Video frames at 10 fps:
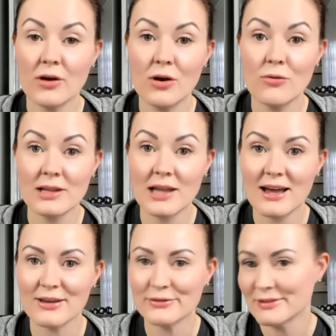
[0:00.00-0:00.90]
Oh, we're
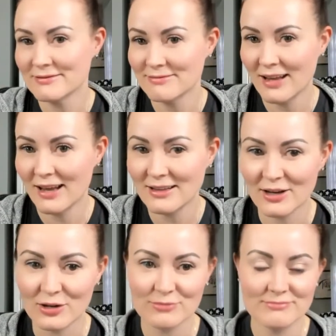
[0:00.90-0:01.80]
live.
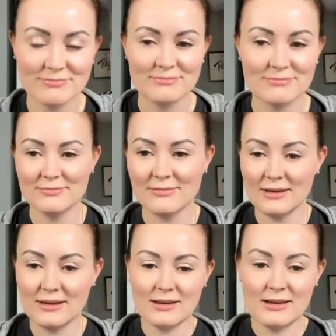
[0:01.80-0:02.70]
Hello.
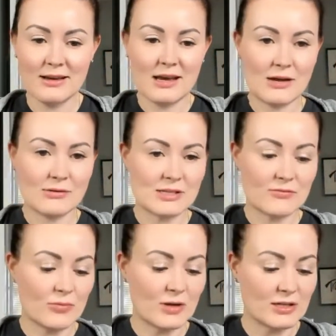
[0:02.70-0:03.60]
How is
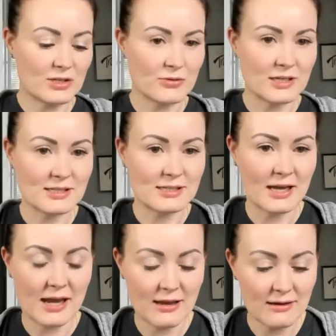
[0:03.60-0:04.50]
everybody doing
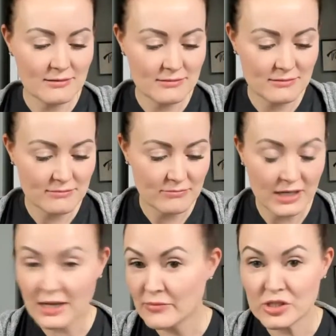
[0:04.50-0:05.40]
today? My
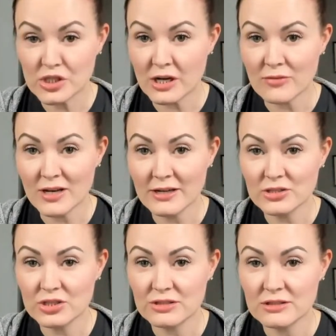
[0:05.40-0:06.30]
name is Jenny
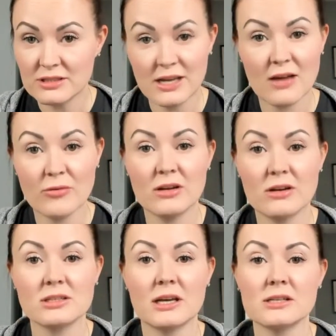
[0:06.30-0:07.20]
Mitich. Today I'm
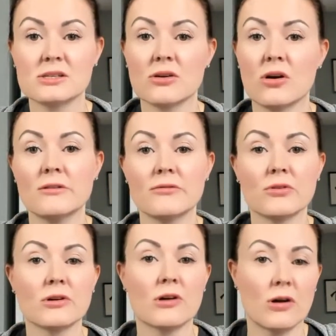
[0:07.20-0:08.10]
here to answer all of
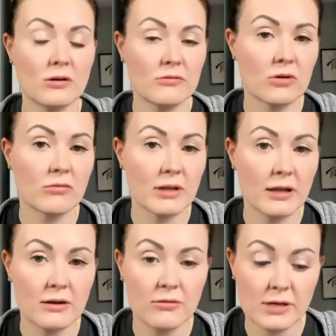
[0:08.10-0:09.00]
your carnivore
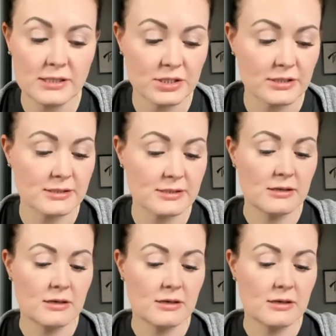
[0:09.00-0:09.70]
related questions.